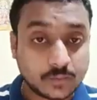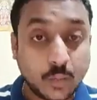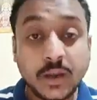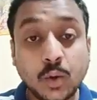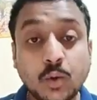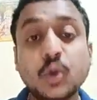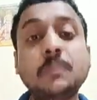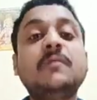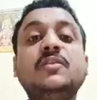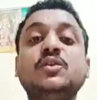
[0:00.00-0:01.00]
We know
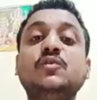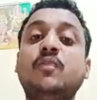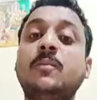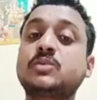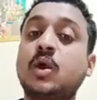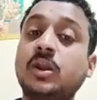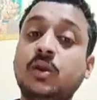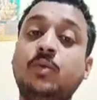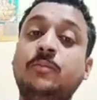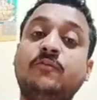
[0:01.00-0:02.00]
group of tissue forms
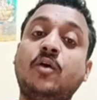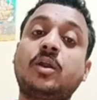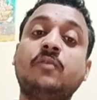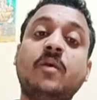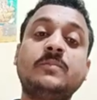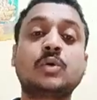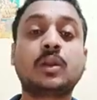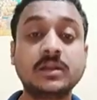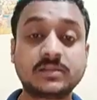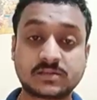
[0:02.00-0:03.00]
organ, group of organ forms
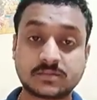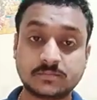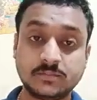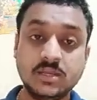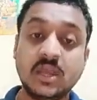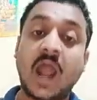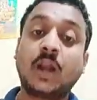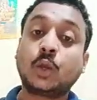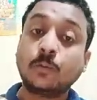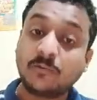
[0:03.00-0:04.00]
organ system,
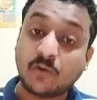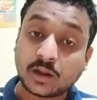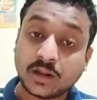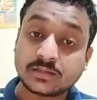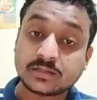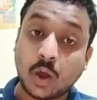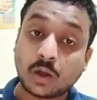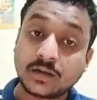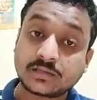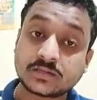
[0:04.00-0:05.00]
and group of organ
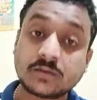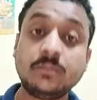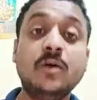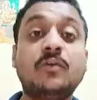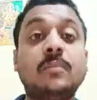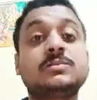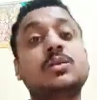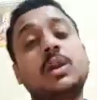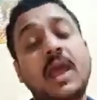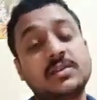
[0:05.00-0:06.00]
system forms
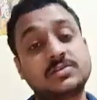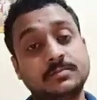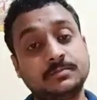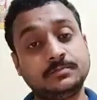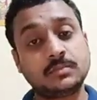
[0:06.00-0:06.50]
an organism.